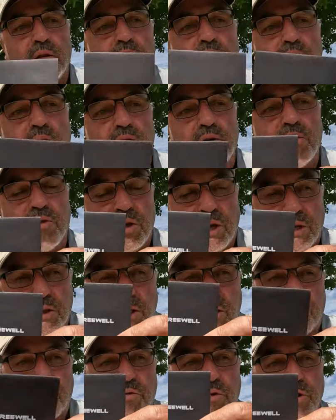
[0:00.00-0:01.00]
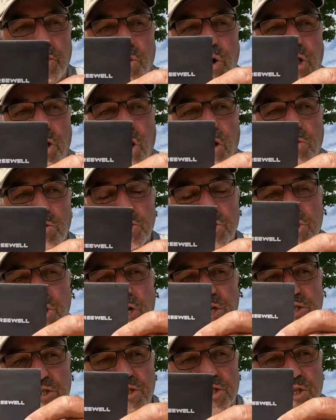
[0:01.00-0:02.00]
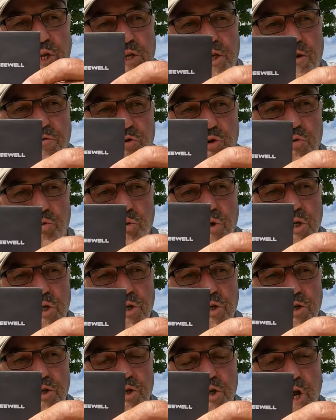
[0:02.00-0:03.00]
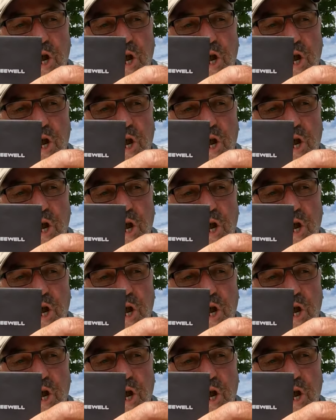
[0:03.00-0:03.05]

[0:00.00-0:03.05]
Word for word: The other thing that Freewell always does is they give you really good